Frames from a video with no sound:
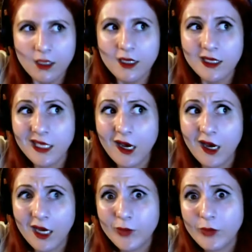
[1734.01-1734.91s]
yeah,
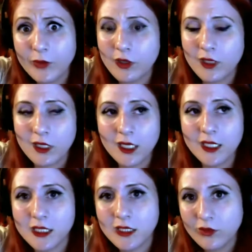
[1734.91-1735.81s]
I'd be more inclined
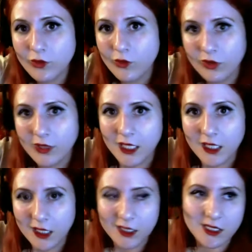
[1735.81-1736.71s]
to reward that
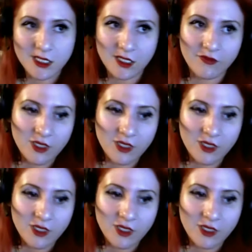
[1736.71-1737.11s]
kind of stuff.